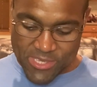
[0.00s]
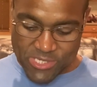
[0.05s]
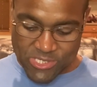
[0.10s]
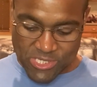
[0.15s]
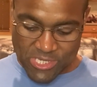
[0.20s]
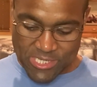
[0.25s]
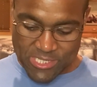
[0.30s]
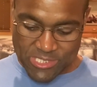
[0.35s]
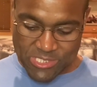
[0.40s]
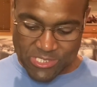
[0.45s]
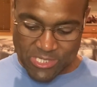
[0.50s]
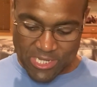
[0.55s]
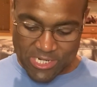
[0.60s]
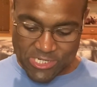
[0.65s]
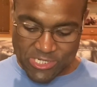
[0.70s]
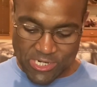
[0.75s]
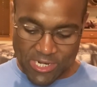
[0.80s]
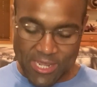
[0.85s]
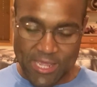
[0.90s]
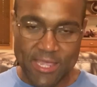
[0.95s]
in
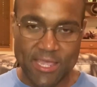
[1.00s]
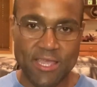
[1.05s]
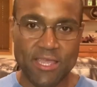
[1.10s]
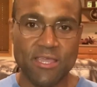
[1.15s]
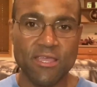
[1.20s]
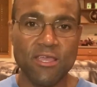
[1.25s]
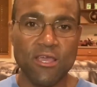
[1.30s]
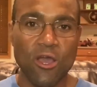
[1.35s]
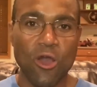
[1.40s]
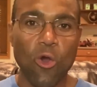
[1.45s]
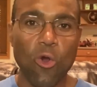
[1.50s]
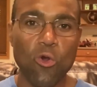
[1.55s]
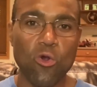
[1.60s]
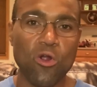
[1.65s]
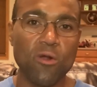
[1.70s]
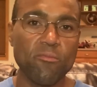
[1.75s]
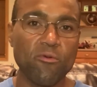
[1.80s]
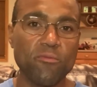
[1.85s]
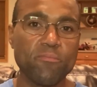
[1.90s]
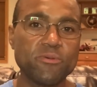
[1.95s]
such a
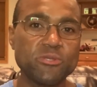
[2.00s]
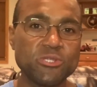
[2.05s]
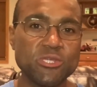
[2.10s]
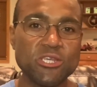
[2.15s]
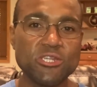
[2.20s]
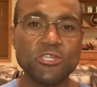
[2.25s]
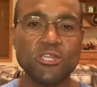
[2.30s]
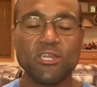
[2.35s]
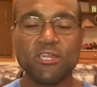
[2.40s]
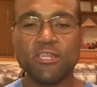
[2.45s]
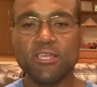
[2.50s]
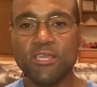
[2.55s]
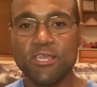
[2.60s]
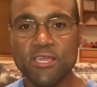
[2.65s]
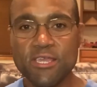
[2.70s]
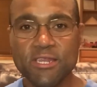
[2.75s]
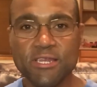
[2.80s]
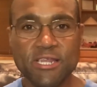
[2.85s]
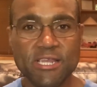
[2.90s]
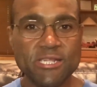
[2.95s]
horrible position,
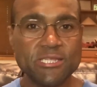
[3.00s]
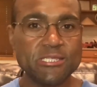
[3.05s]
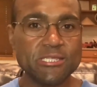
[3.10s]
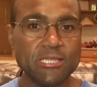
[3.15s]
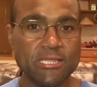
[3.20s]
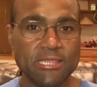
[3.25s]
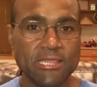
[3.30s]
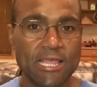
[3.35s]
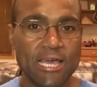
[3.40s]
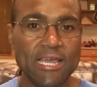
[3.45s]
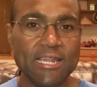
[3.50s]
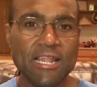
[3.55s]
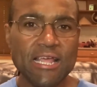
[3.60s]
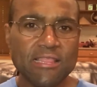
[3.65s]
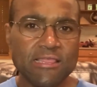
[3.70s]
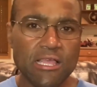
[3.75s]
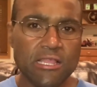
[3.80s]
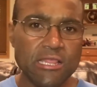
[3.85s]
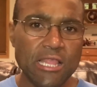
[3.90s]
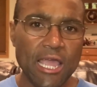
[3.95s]
he needs to
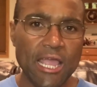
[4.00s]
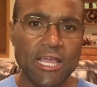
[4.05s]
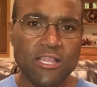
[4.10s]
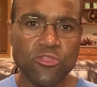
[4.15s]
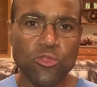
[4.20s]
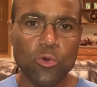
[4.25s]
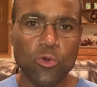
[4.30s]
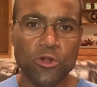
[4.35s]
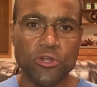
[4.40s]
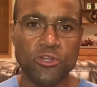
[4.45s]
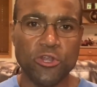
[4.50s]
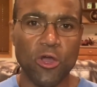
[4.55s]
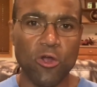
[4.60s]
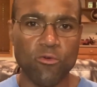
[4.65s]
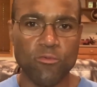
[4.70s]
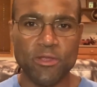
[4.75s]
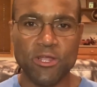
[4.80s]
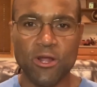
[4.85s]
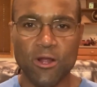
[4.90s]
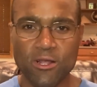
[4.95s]
let the landlord know,
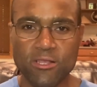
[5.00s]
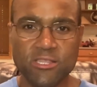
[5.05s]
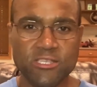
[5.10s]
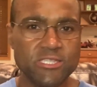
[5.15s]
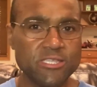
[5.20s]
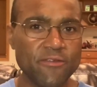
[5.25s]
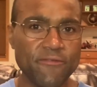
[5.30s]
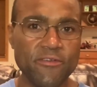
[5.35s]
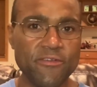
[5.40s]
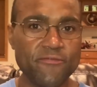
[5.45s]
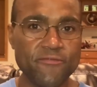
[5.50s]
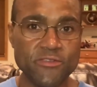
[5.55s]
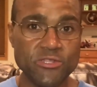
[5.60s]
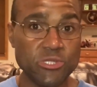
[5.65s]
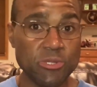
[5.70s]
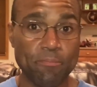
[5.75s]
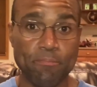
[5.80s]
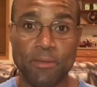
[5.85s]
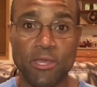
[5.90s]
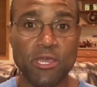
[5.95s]
regardless of if it's
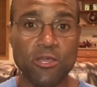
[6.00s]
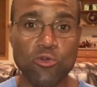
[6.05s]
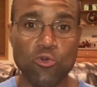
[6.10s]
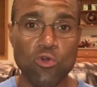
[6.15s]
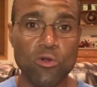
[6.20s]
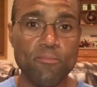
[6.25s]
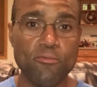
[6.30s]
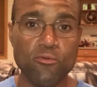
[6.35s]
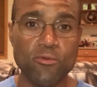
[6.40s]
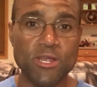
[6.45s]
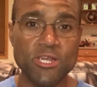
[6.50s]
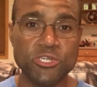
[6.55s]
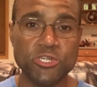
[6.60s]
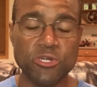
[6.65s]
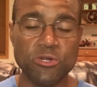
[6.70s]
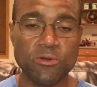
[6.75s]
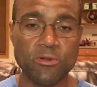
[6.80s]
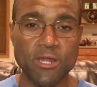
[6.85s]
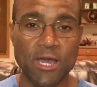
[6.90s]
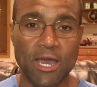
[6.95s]
a big
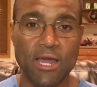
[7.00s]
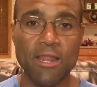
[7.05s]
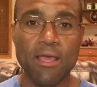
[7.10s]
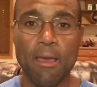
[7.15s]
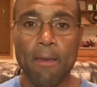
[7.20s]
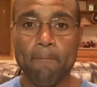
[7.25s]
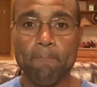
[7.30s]
corporation or not,